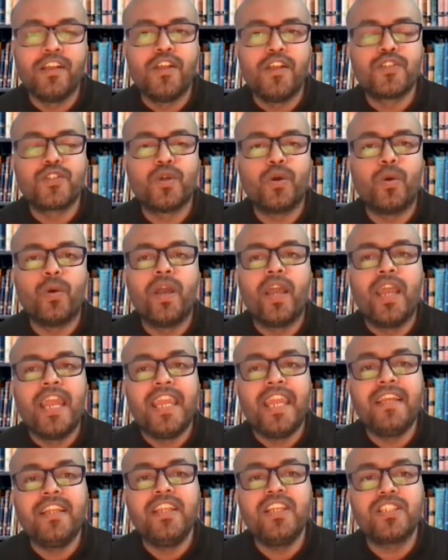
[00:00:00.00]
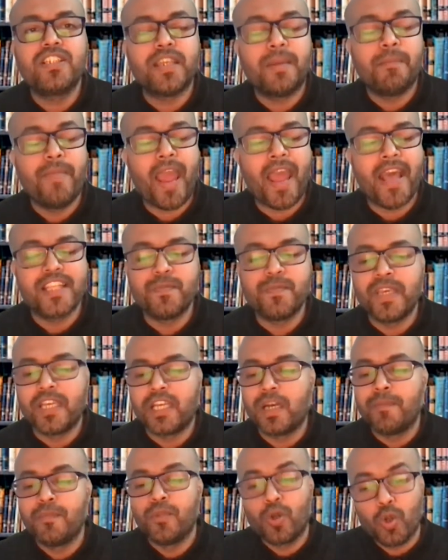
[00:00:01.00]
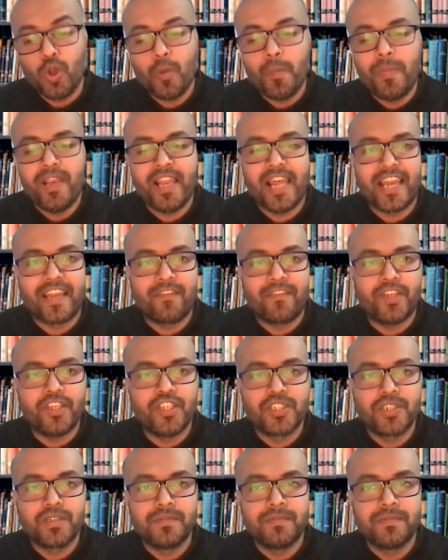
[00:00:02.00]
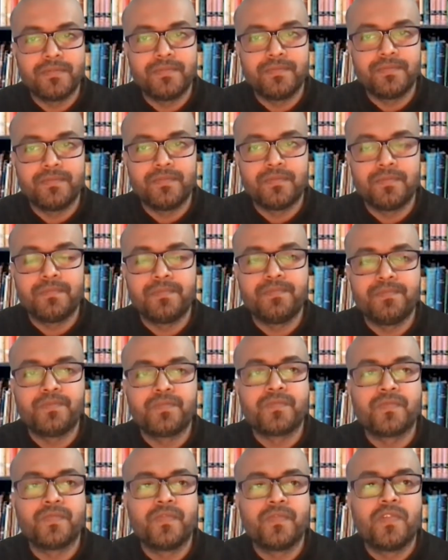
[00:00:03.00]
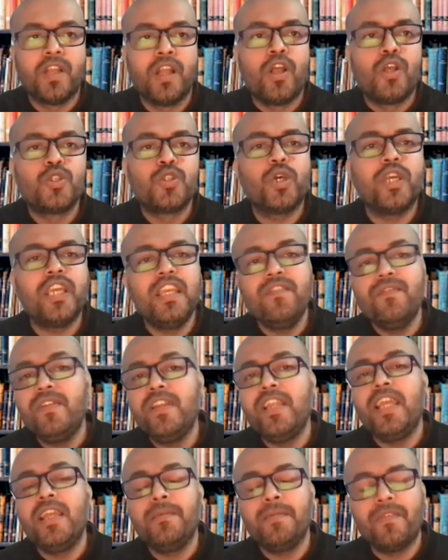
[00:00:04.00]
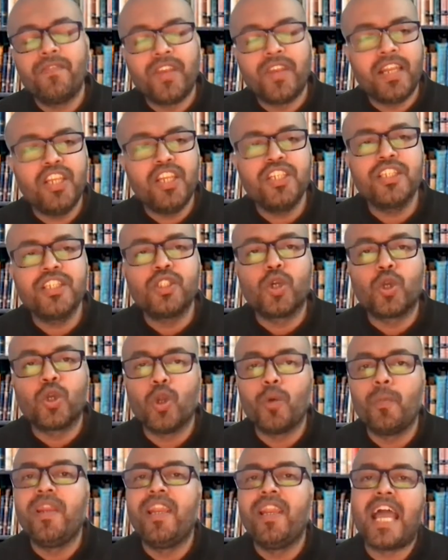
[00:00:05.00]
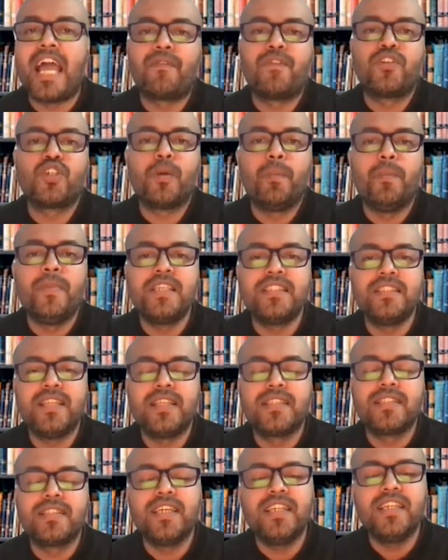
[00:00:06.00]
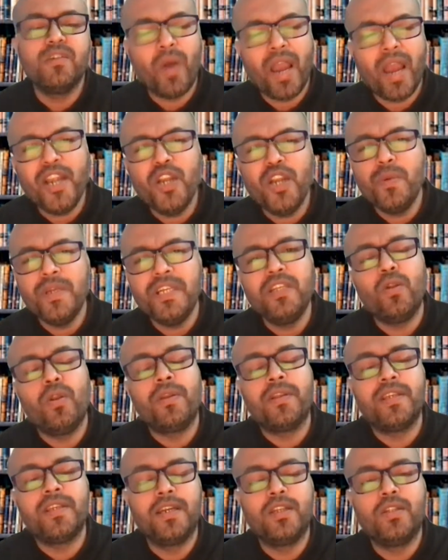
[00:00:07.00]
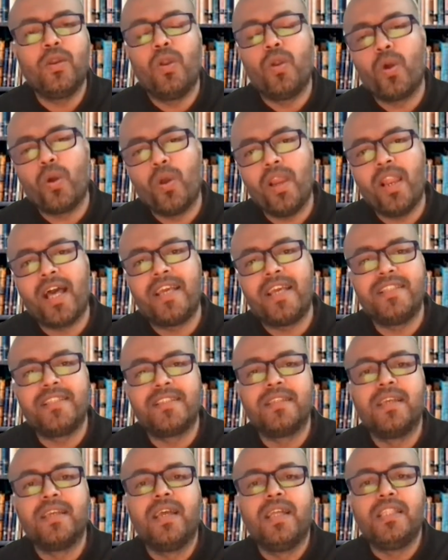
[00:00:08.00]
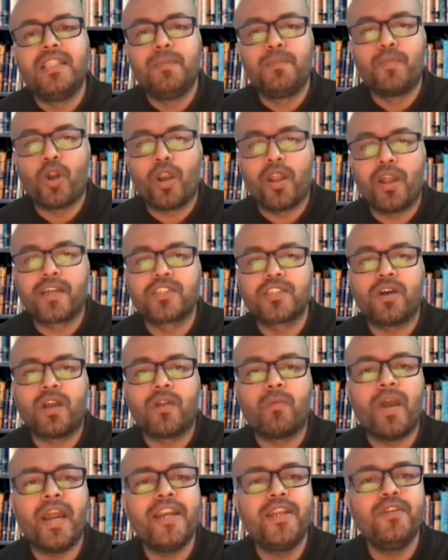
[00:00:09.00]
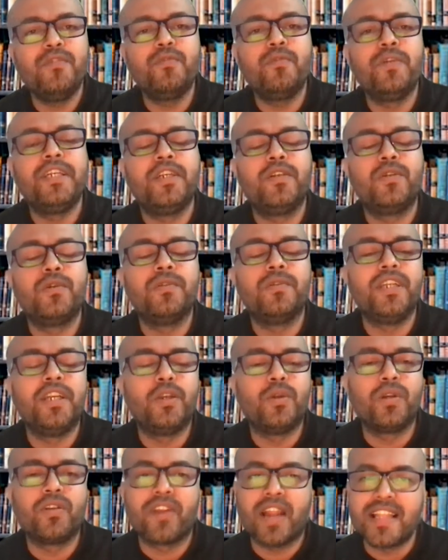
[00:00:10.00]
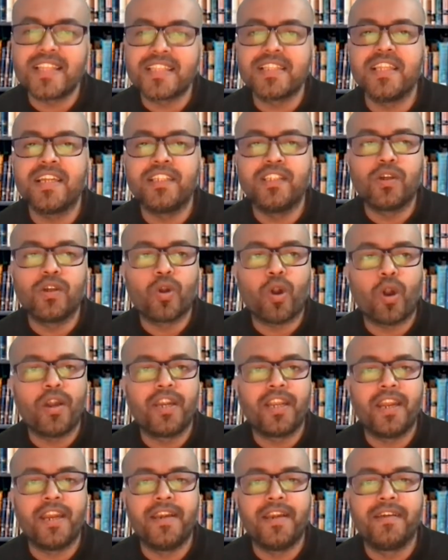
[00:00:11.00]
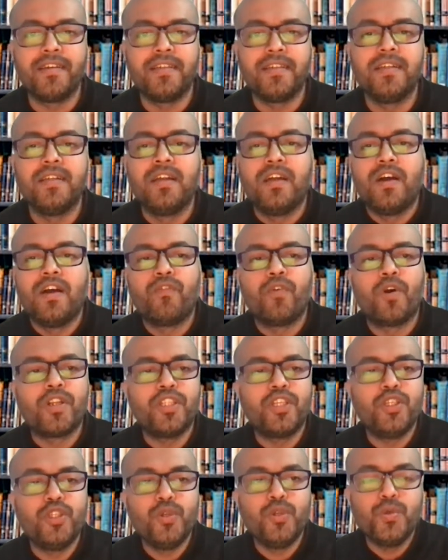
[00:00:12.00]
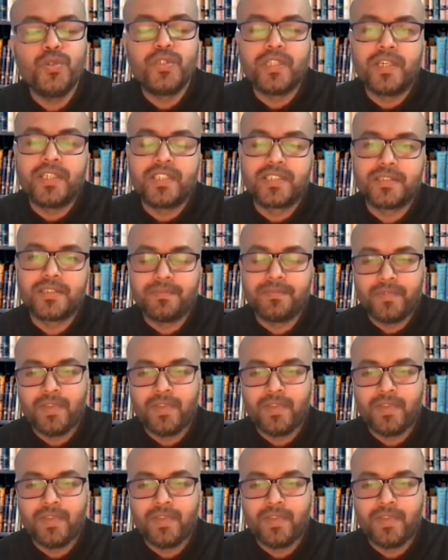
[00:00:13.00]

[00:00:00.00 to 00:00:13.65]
So English has become the global language. So if English is the global language of business, then why do we need to localize the products, or why do we need to translate the content for the users?